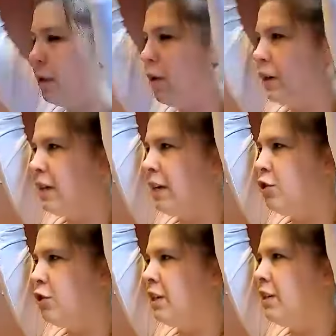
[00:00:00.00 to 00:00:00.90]
up alongside
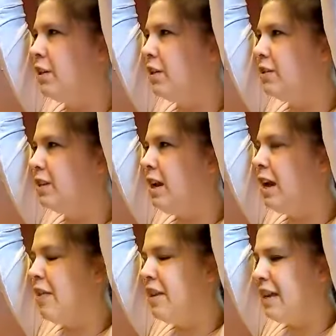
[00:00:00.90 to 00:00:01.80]
your ears.
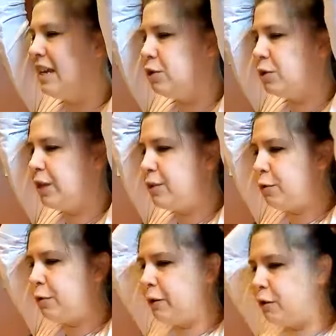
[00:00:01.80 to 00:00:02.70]
And then interlace
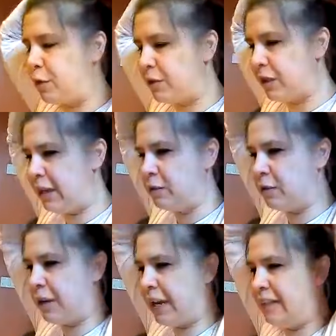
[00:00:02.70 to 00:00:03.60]
your fingers. Press the heels
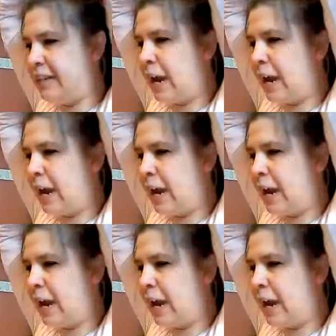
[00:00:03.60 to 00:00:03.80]
of the hands